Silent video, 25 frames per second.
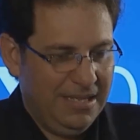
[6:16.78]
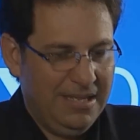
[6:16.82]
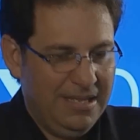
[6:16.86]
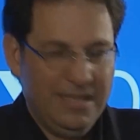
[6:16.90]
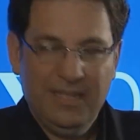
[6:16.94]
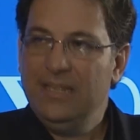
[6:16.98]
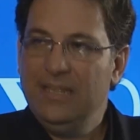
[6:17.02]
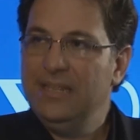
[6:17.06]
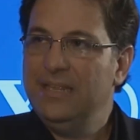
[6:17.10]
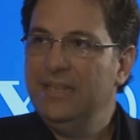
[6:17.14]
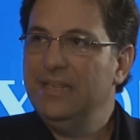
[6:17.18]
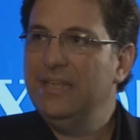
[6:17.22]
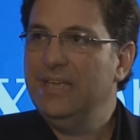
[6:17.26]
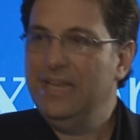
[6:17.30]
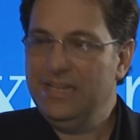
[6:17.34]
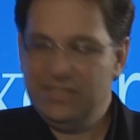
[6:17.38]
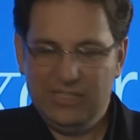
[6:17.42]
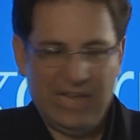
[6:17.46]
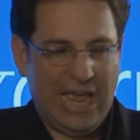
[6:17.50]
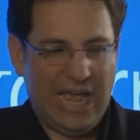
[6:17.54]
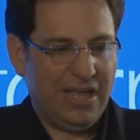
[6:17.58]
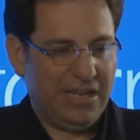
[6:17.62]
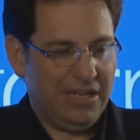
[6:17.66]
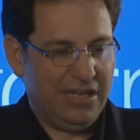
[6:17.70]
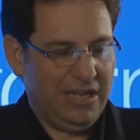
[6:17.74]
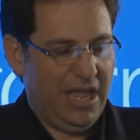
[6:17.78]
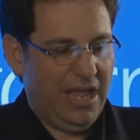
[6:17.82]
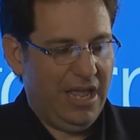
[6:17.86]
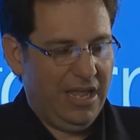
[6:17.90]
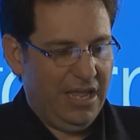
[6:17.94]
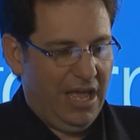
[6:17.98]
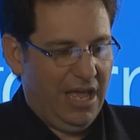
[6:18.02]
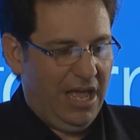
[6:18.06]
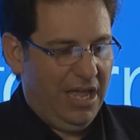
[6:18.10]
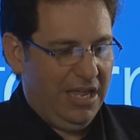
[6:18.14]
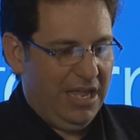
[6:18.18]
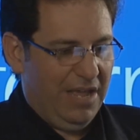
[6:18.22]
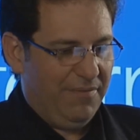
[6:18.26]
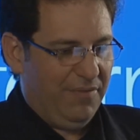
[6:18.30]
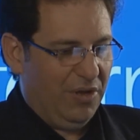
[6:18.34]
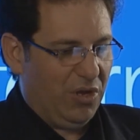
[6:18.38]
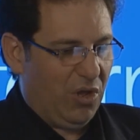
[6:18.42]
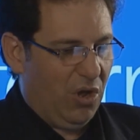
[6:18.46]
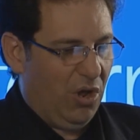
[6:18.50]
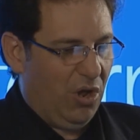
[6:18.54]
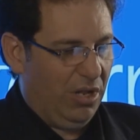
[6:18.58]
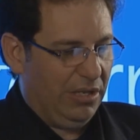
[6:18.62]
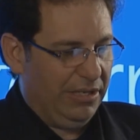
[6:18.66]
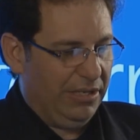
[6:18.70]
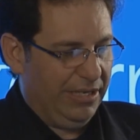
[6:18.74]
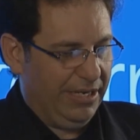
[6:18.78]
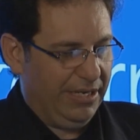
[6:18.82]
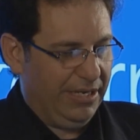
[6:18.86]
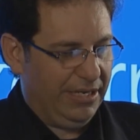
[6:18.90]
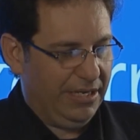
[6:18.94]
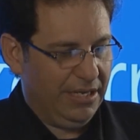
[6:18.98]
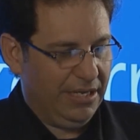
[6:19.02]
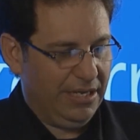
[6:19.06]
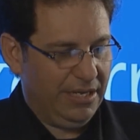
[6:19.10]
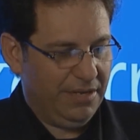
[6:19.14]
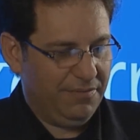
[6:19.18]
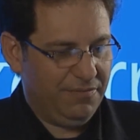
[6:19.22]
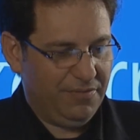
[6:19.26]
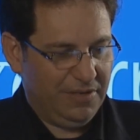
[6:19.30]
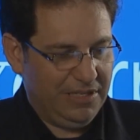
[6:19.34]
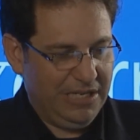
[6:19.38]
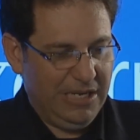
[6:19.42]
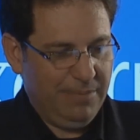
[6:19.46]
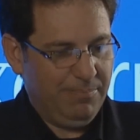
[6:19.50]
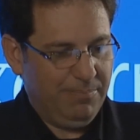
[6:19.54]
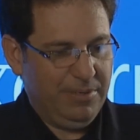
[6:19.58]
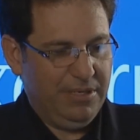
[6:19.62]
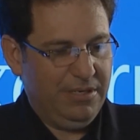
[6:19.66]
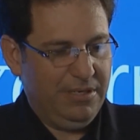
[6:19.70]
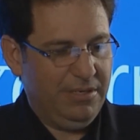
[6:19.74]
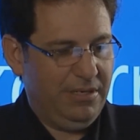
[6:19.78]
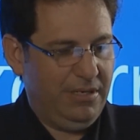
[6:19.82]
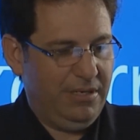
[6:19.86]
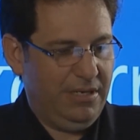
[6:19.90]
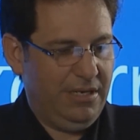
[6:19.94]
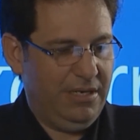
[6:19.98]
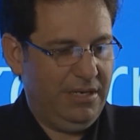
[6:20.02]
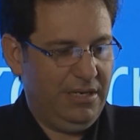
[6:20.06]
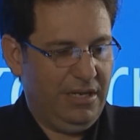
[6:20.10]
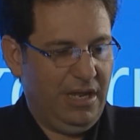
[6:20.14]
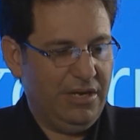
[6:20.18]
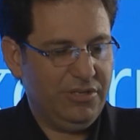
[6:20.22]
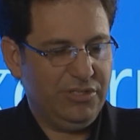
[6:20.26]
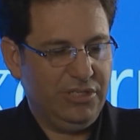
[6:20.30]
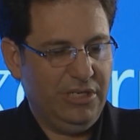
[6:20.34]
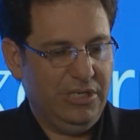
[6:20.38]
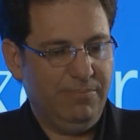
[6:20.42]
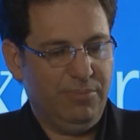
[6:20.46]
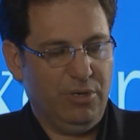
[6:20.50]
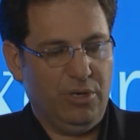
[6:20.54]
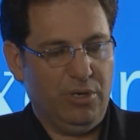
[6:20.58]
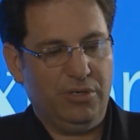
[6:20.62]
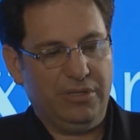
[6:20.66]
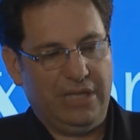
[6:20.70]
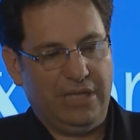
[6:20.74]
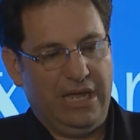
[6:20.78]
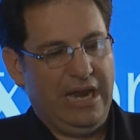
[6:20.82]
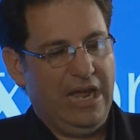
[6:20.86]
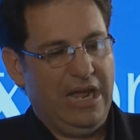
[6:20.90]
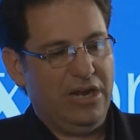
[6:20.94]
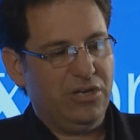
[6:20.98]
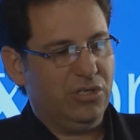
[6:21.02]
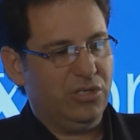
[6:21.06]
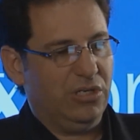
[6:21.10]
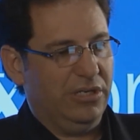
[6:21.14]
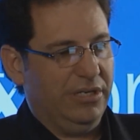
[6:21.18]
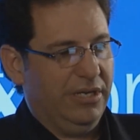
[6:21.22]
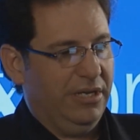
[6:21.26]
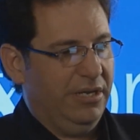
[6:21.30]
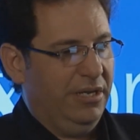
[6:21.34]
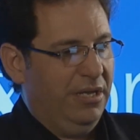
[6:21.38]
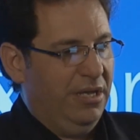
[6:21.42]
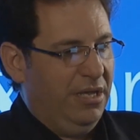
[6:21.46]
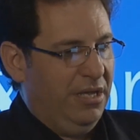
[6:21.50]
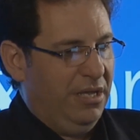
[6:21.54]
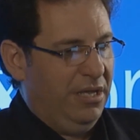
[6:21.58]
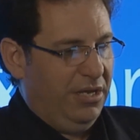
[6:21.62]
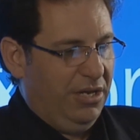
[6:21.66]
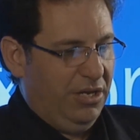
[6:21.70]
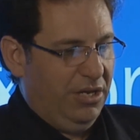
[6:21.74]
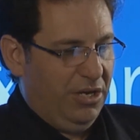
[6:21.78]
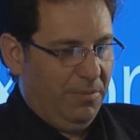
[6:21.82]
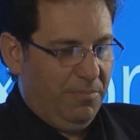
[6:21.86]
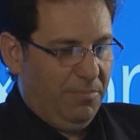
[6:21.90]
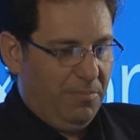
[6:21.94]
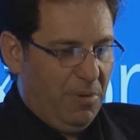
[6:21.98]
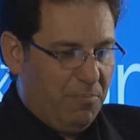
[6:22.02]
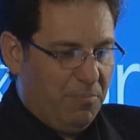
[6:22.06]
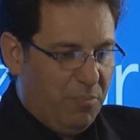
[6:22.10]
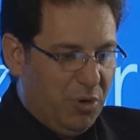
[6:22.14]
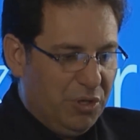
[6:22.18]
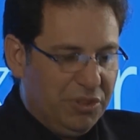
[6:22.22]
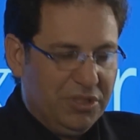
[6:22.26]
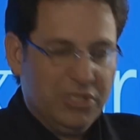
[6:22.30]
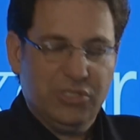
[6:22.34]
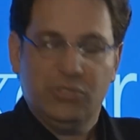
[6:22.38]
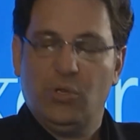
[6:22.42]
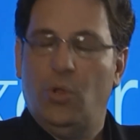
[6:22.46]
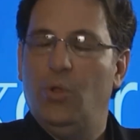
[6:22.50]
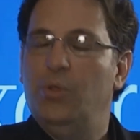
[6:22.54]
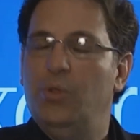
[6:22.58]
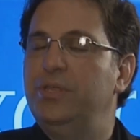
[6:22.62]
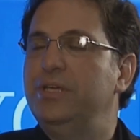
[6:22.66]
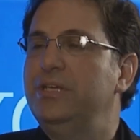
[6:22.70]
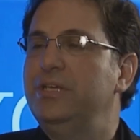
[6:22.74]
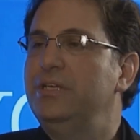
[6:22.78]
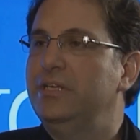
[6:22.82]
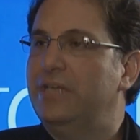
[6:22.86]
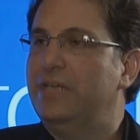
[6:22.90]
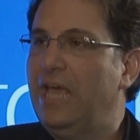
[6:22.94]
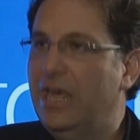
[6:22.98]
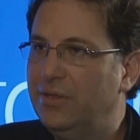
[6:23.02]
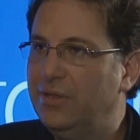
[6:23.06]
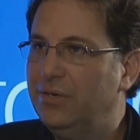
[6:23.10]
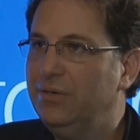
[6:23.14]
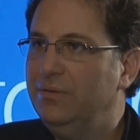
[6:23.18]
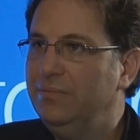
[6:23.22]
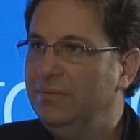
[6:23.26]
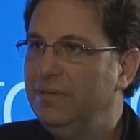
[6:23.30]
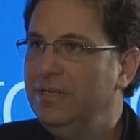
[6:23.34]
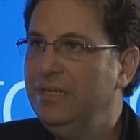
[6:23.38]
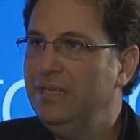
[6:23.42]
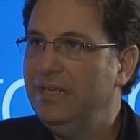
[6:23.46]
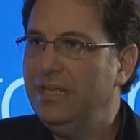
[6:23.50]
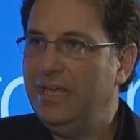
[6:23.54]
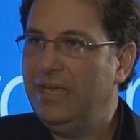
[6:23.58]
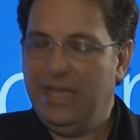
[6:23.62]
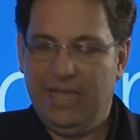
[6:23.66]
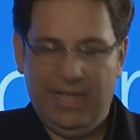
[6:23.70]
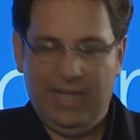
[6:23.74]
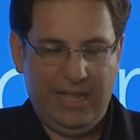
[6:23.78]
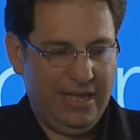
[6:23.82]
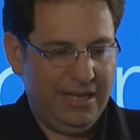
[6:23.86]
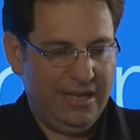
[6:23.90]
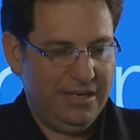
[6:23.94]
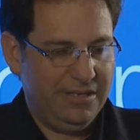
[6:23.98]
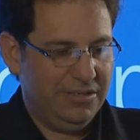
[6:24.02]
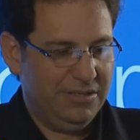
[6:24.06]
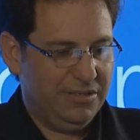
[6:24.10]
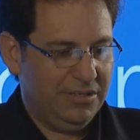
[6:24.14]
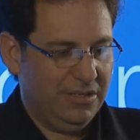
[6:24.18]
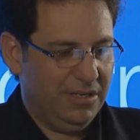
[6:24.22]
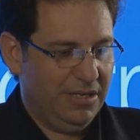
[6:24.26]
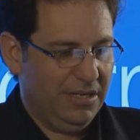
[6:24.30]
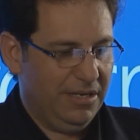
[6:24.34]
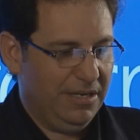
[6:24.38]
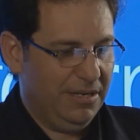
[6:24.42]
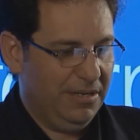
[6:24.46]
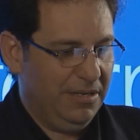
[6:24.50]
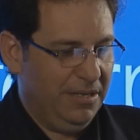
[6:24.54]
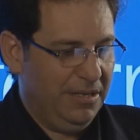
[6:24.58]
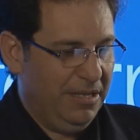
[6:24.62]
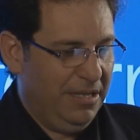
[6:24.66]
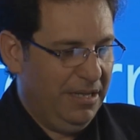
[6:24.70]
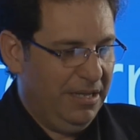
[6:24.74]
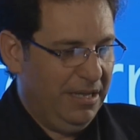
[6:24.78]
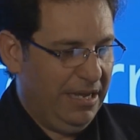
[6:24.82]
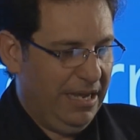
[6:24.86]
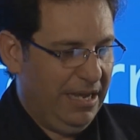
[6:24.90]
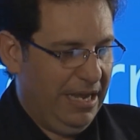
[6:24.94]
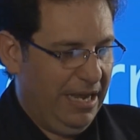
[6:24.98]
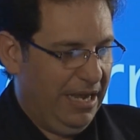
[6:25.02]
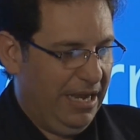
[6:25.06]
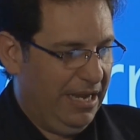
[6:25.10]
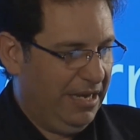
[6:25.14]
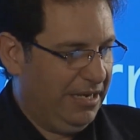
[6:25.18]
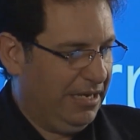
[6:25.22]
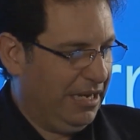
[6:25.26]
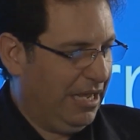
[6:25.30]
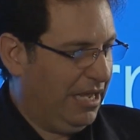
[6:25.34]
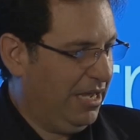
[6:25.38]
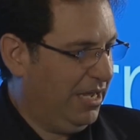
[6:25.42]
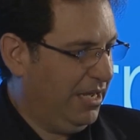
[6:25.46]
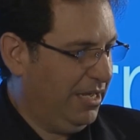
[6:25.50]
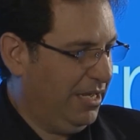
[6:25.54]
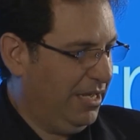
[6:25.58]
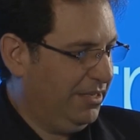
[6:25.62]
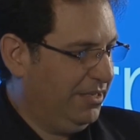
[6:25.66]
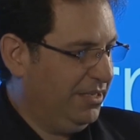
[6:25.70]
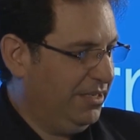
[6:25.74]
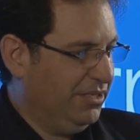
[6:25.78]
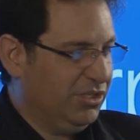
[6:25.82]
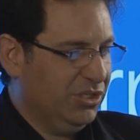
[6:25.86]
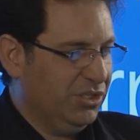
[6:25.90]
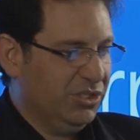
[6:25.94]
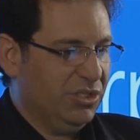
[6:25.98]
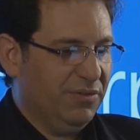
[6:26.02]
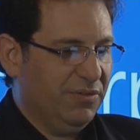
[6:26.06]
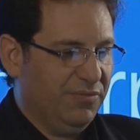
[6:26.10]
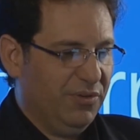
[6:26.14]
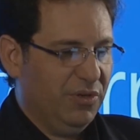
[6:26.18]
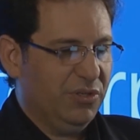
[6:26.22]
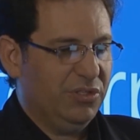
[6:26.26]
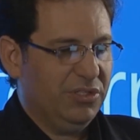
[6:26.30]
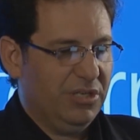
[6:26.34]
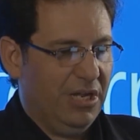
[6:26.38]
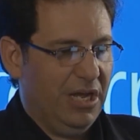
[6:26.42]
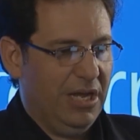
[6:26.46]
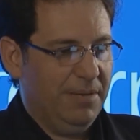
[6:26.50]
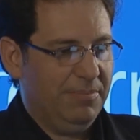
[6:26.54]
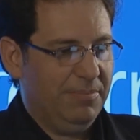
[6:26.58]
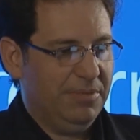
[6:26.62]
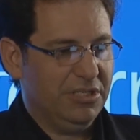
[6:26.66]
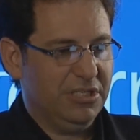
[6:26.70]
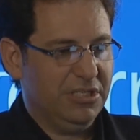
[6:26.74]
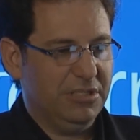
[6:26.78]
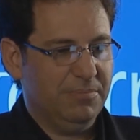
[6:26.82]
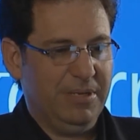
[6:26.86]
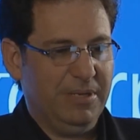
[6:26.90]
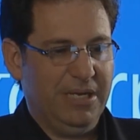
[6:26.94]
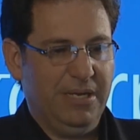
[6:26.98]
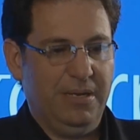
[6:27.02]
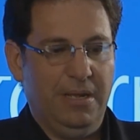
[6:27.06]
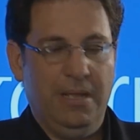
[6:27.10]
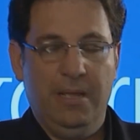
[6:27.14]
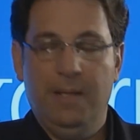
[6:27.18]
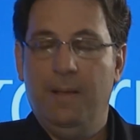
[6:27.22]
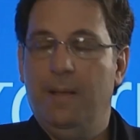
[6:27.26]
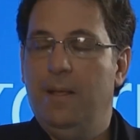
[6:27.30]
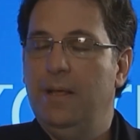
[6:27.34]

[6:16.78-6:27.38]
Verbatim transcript: shown this. Exactly. I, I have a colleague, uh, Philippe, in, in Luxembourg that actually, you know, put this whole thing together, mm-hmm. and uh, and uh, this is the first time this is being